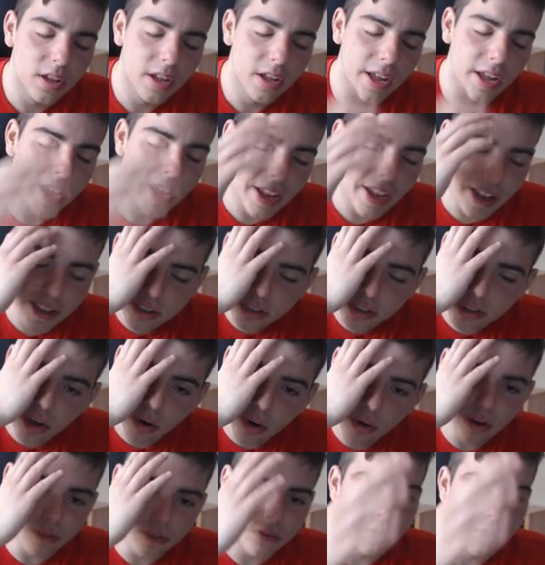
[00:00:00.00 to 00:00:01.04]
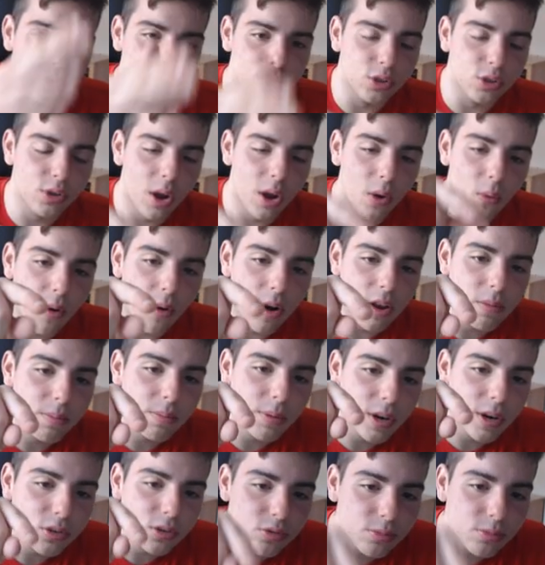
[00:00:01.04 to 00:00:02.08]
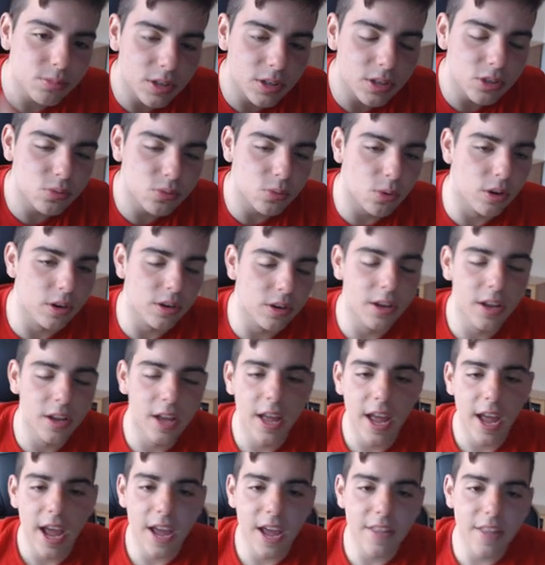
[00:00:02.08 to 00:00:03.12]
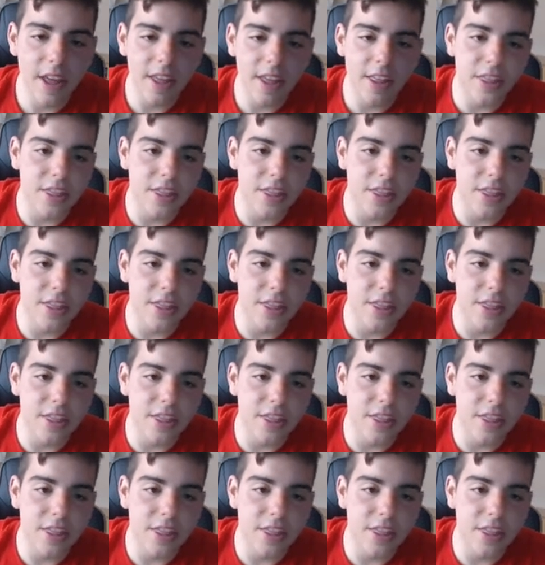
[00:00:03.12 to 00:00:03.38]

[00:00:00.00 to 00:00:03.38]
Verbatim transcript: it's so confusing. You got one of the players from this one, and then